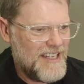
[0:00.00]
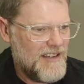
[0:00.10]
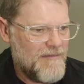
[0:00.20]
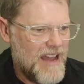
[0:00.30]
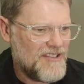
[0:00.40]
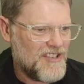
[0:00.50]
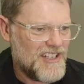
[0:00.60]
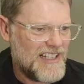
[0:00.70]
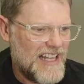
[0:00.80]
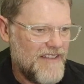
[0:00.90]
Might as well
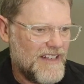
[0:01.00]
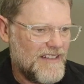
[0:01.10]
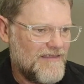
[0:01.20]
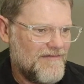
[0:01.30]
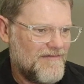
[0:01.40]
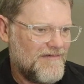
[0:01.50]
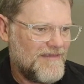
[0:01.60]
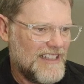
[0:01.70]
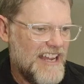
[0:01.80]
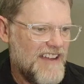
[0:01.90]
just leave it.
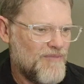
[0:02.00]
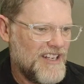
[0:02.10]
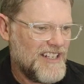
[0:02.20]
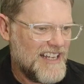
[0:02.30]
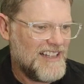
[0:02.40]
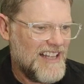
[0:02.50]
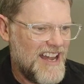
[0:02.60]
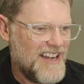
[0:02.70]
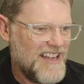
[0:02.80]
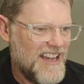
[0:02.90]
Leave Brittany
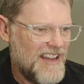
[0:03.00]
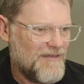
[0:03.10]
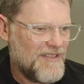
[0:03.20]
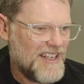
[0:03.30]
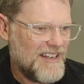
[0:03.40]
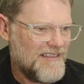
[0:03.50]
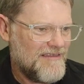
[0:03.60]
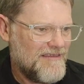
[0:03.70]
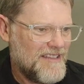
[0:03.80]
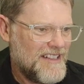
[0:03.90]
alone. Yeah, that was it.
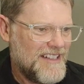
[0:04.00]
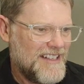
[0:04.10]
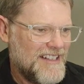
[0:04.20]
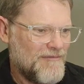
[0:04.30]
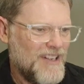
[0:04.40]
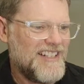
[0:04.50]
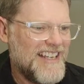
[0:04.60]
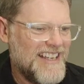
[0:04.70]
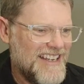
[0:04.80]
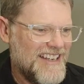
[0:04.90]

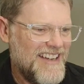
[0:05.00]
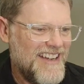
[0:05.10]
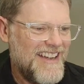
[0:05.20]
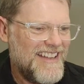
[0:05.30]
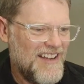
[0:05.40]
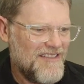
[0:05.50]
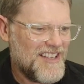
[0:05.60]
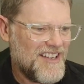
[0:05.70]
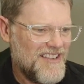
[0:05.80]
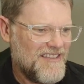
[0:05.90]
Brittany. Yeah, that was
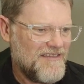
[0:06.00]
her.